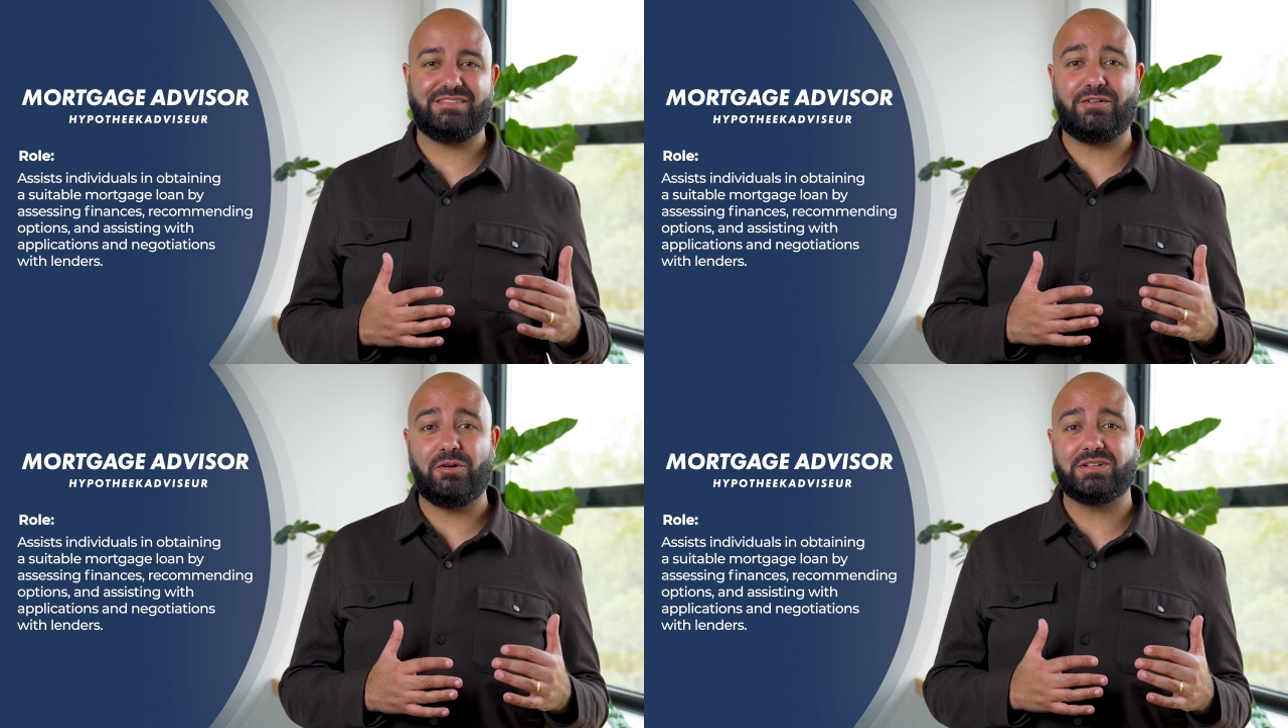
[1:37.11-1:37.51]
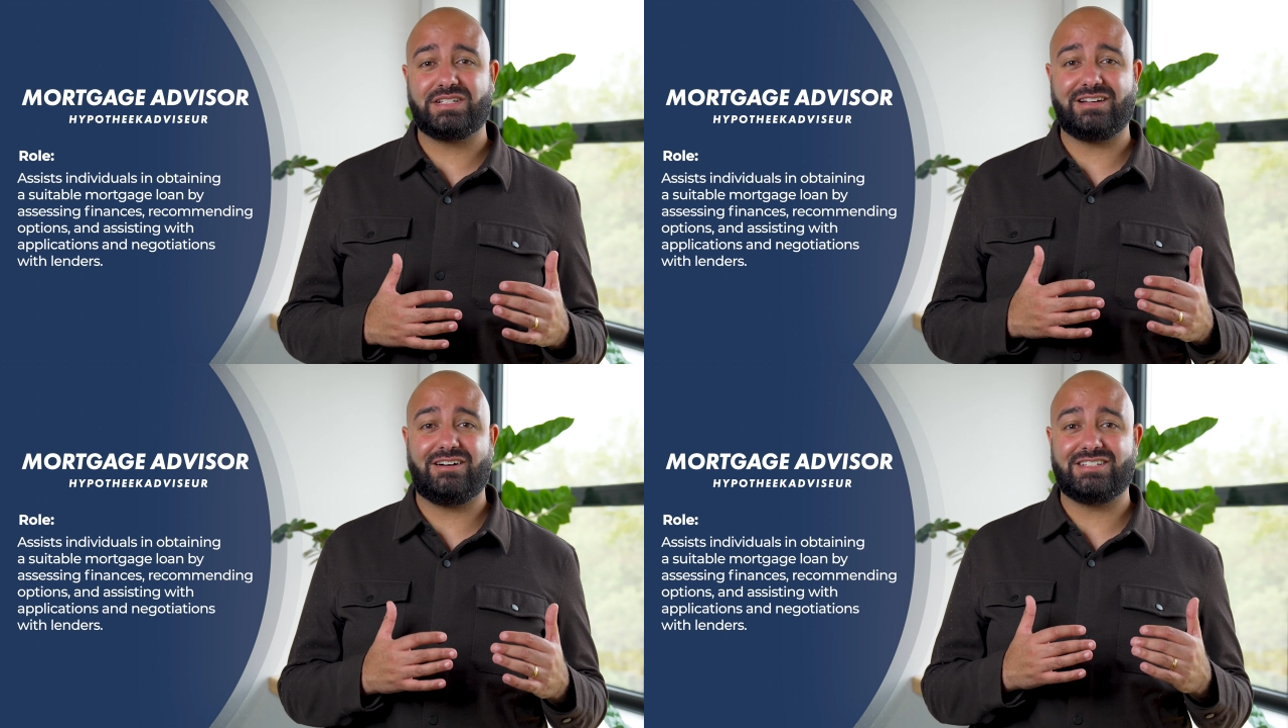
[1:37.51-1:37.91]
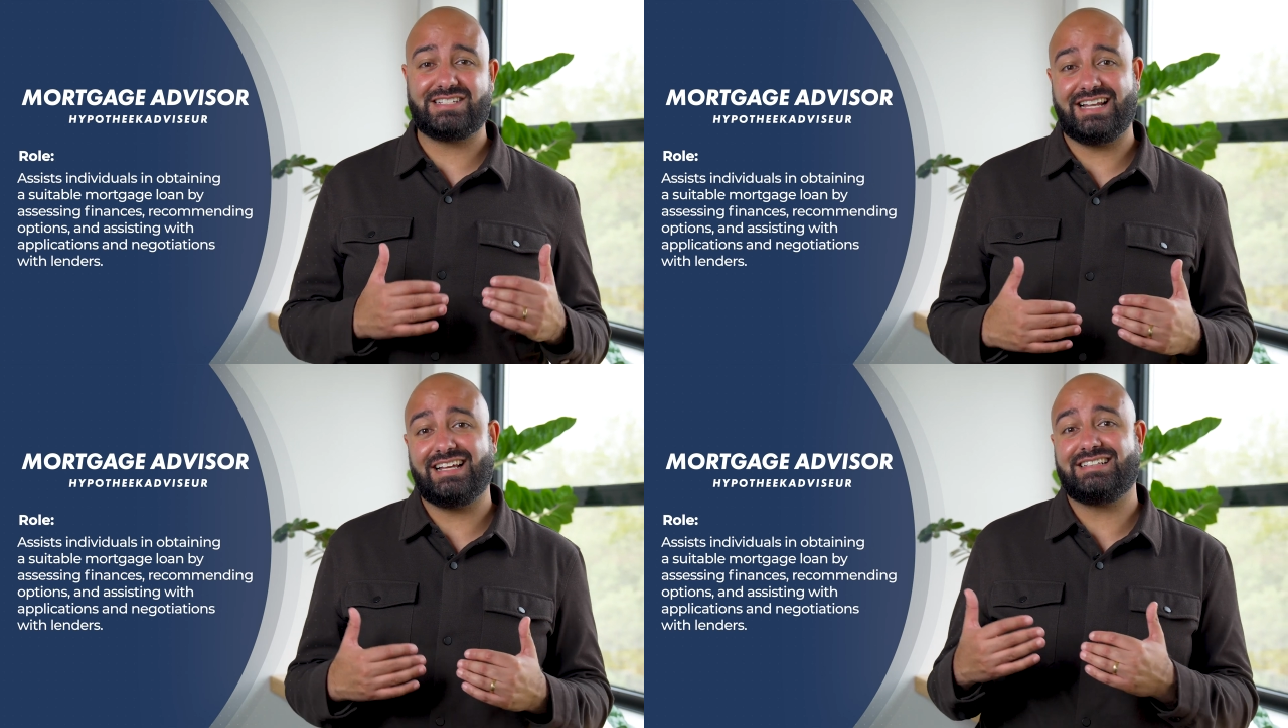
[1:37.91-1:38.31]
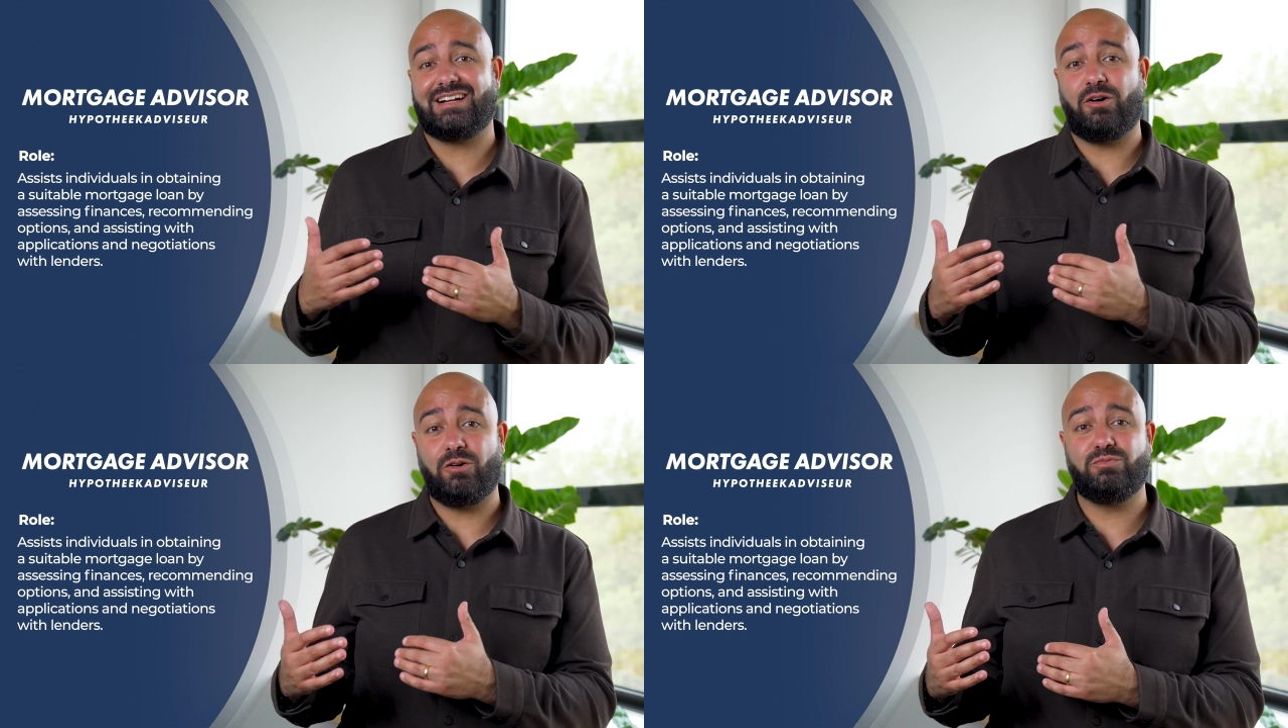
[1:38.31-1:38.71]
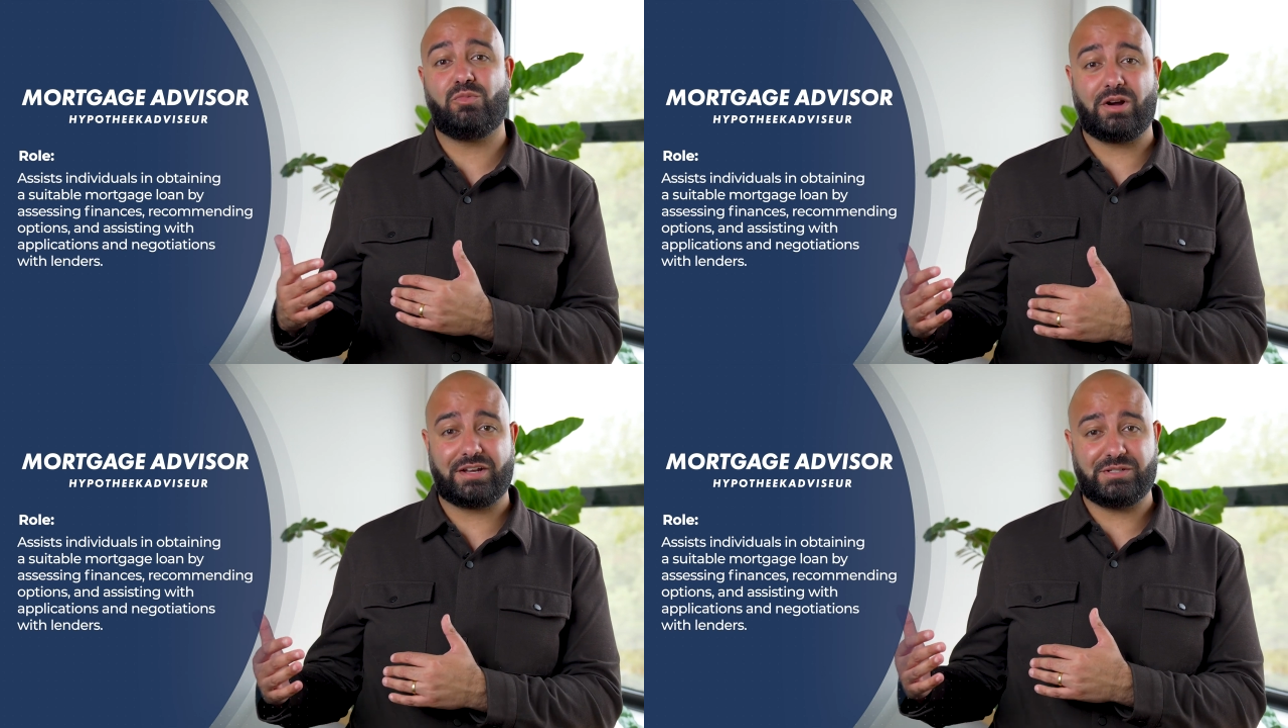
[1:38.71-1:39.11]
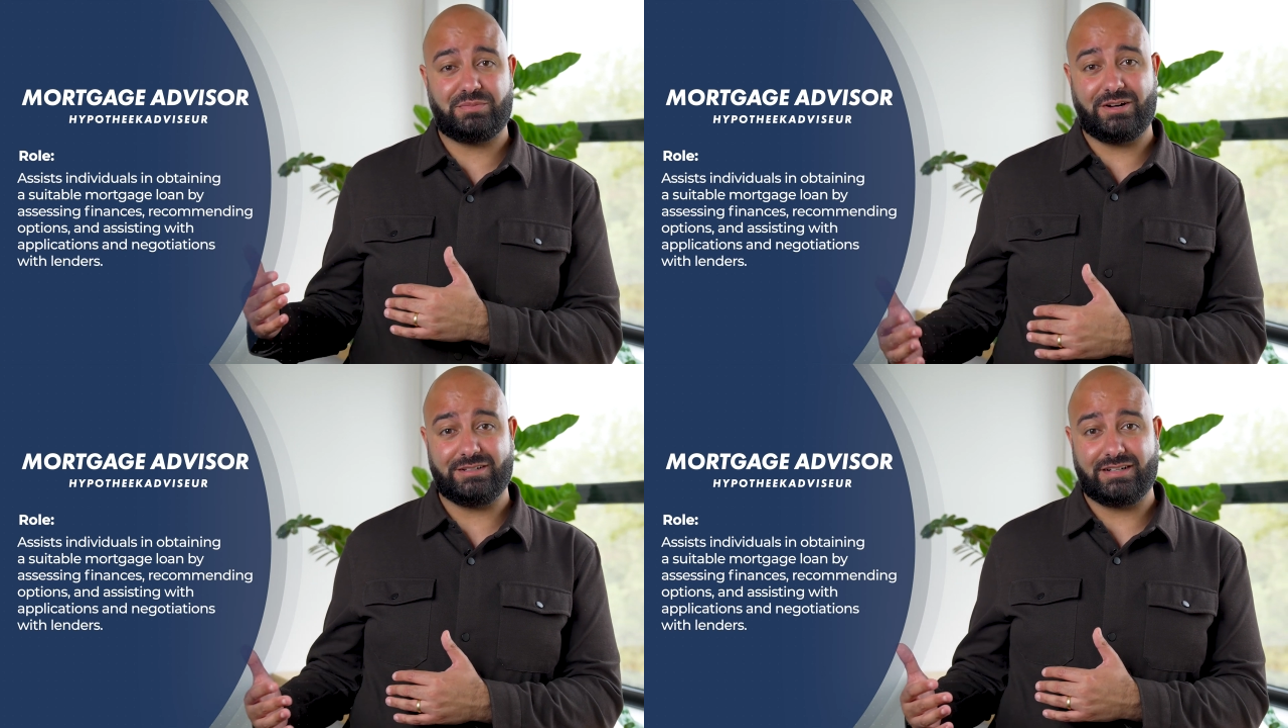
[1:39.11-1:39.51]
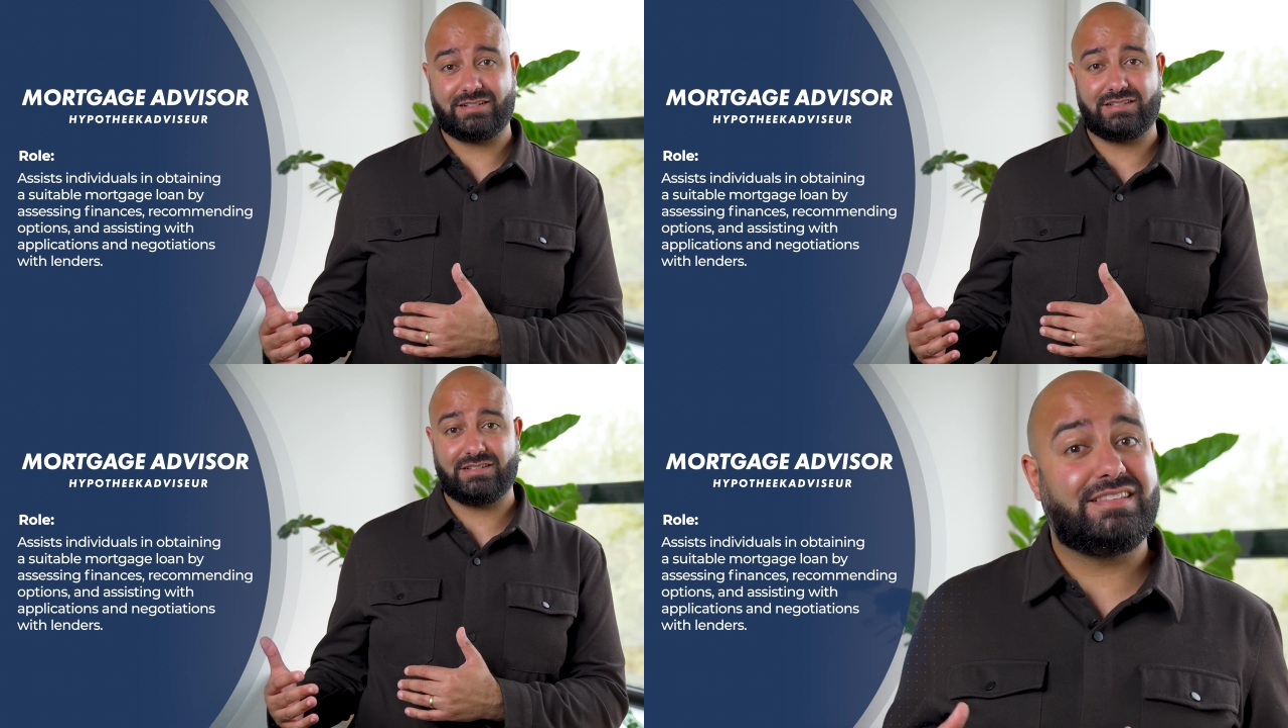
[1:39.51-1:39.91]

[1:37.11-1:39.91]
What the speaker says: focusing on selling their own mortgage products.